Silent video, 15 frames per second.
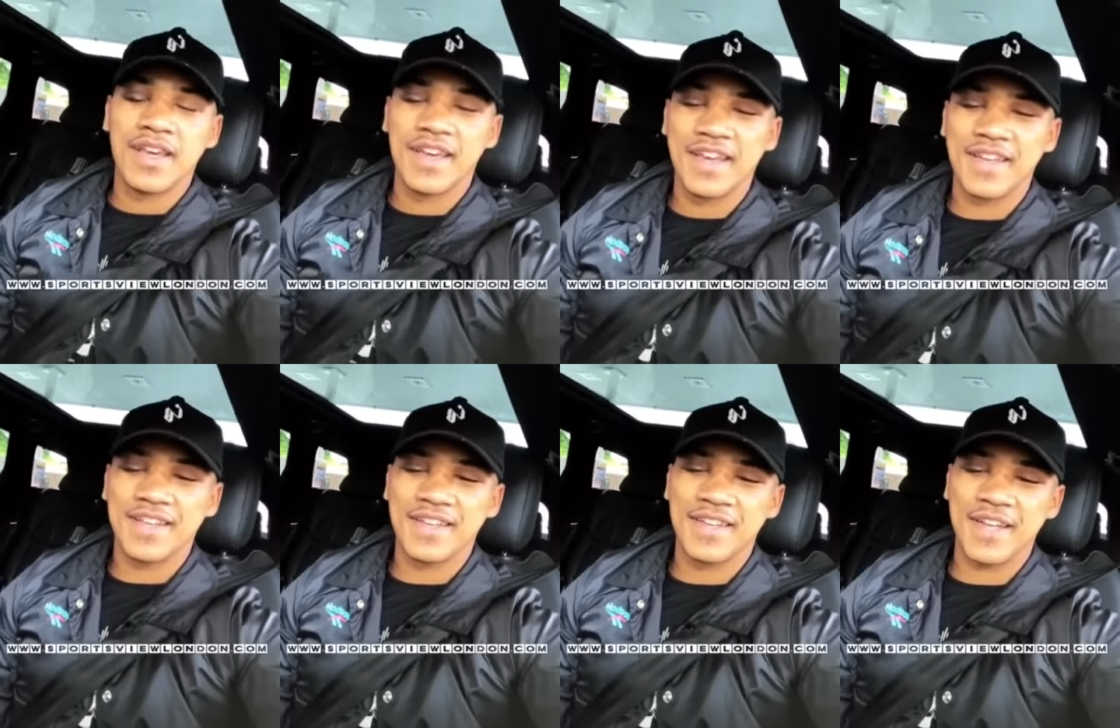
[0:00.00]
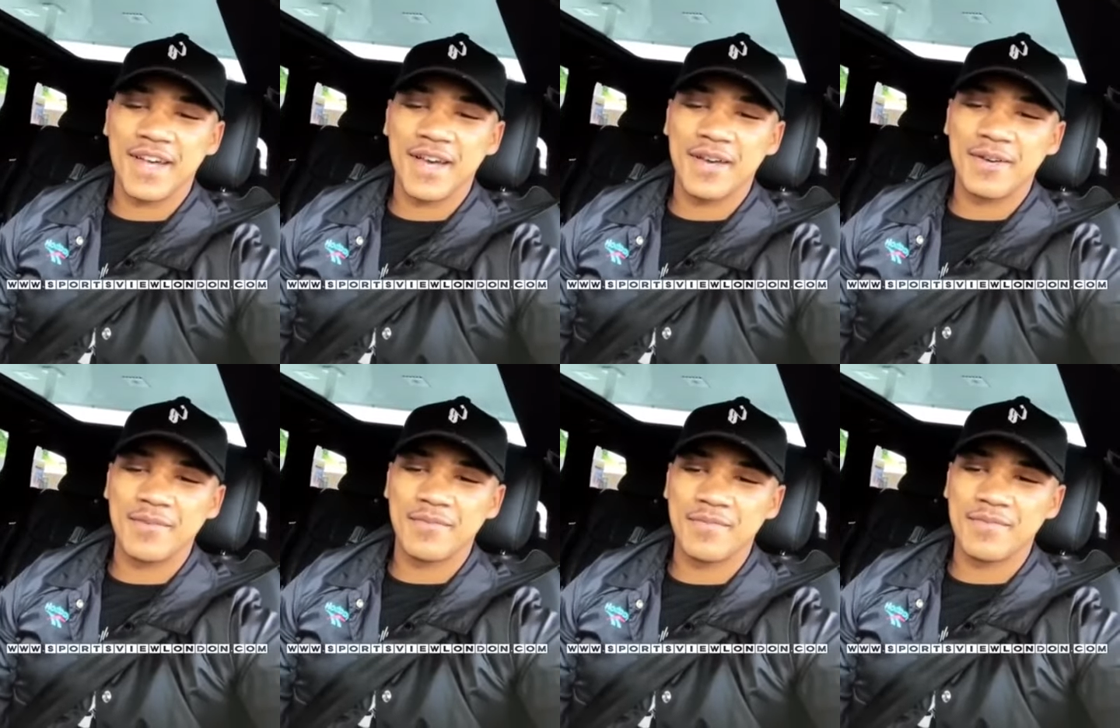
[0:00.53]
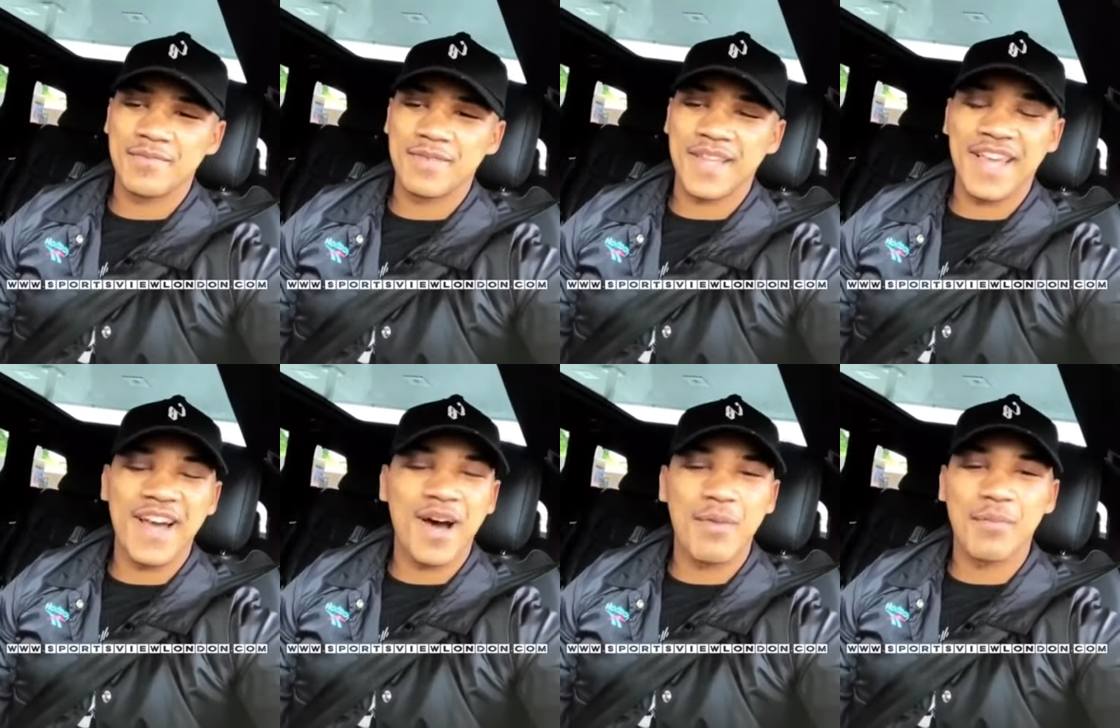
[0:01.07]
And um,
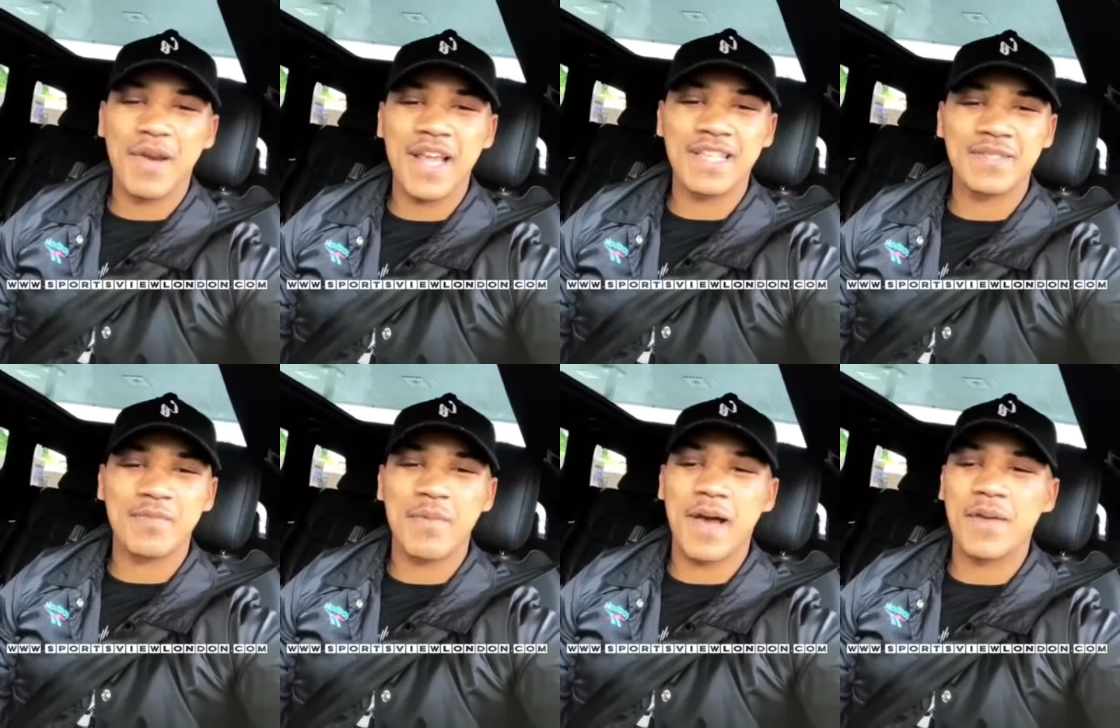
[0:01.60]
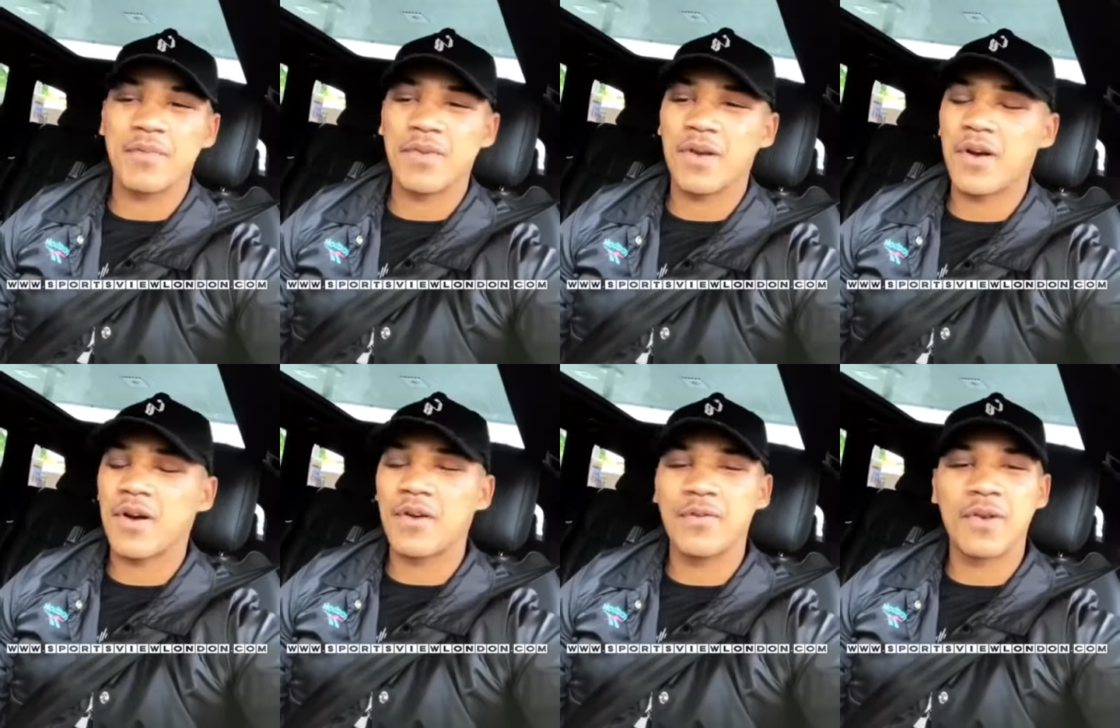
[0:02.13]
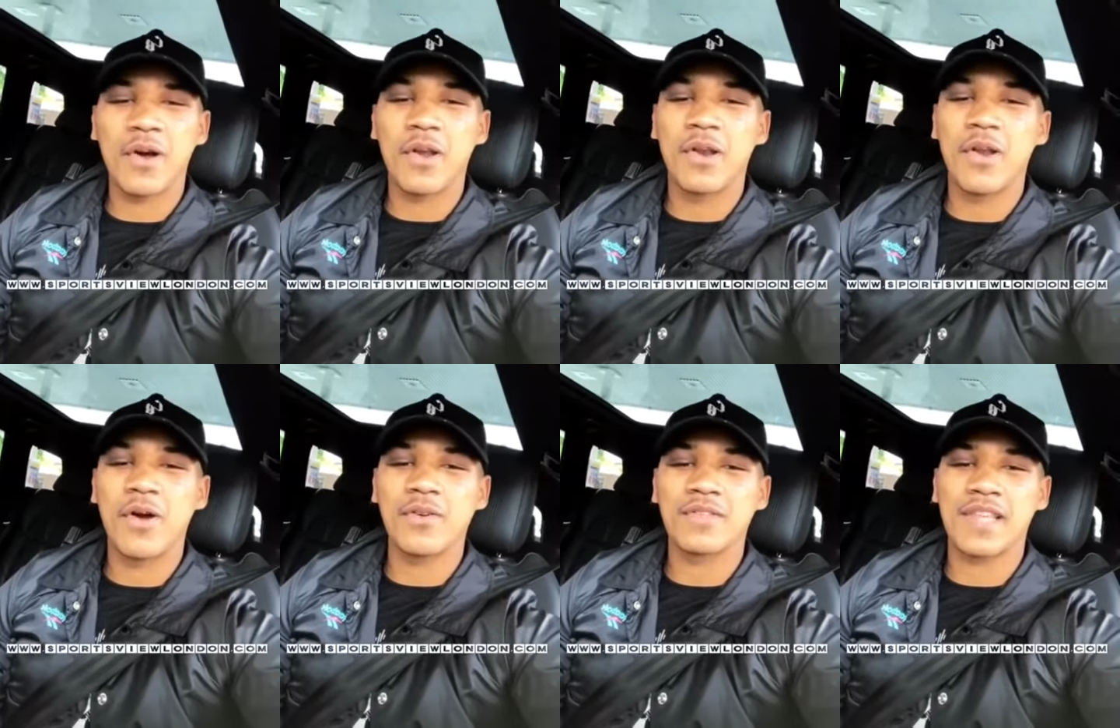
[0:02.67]
yeah, I'm blessed, man. We got we got a
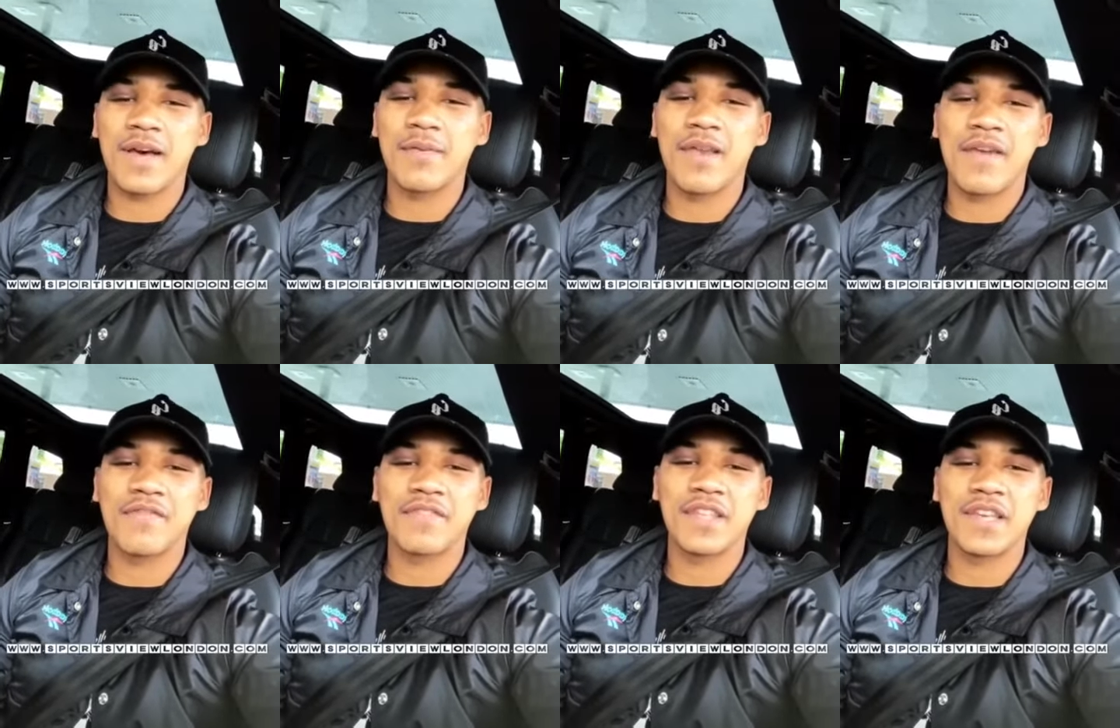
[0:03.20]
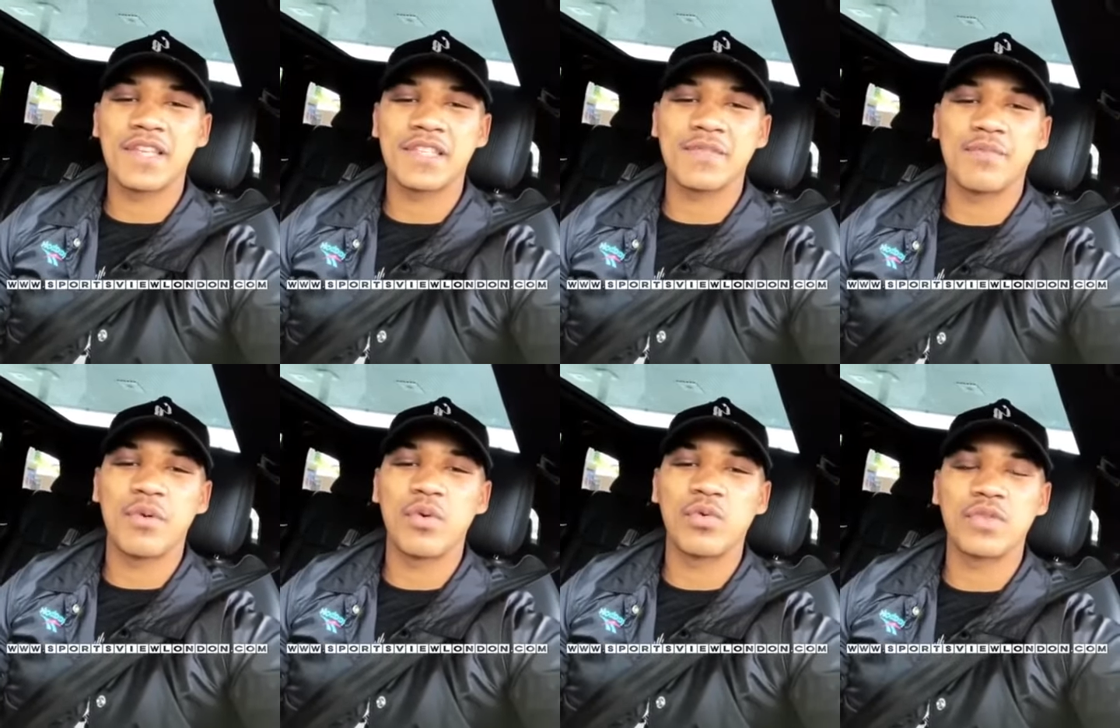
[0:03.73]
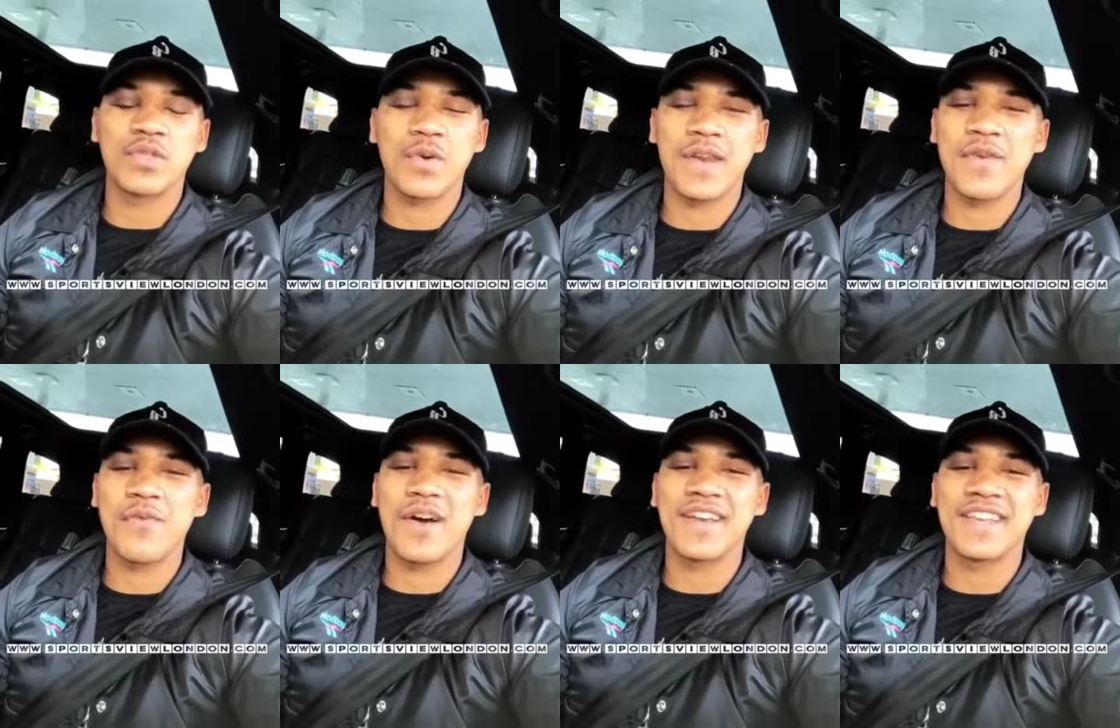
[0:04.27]
long time left in this sport,
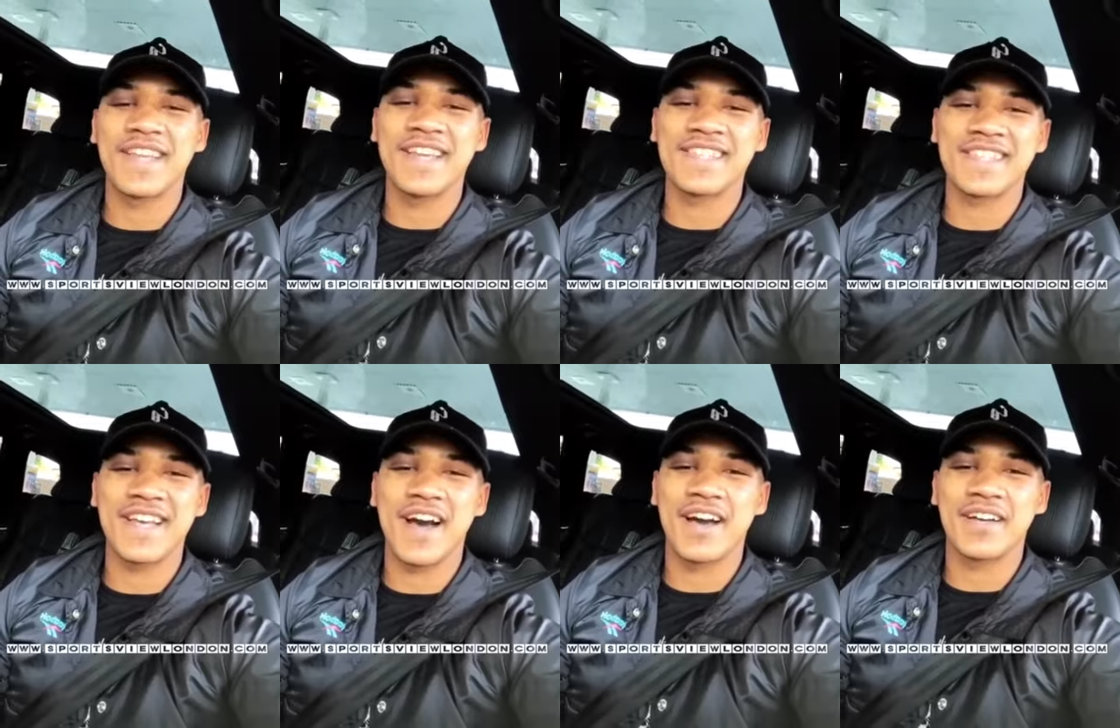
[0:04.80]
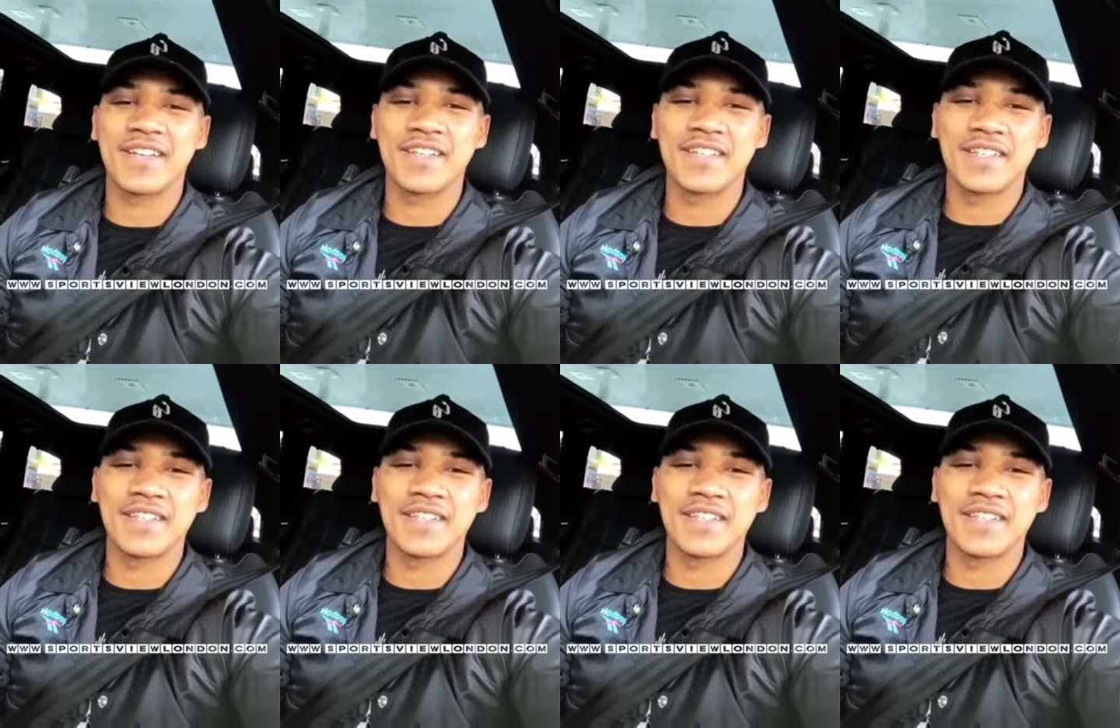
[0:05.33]
twenty-one years young.